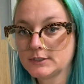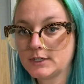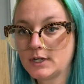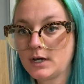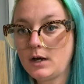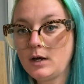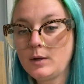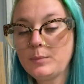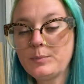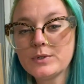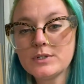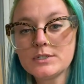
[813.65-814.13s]

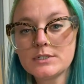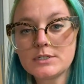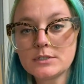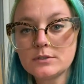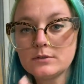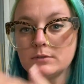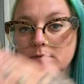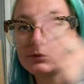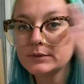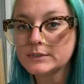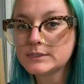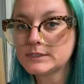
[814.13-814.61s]
up
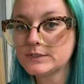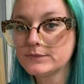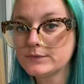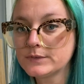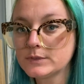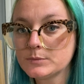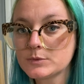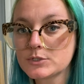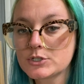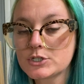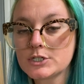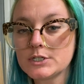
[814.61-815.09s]
until receiving
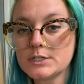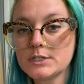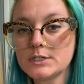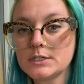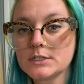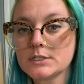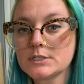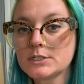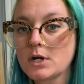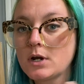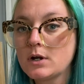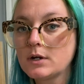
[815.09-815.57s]
the machine
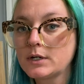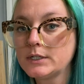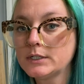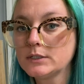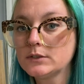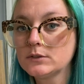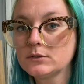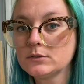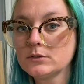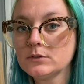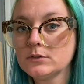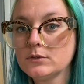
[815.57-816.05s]
and
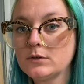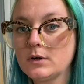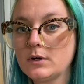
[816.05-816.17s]
talking through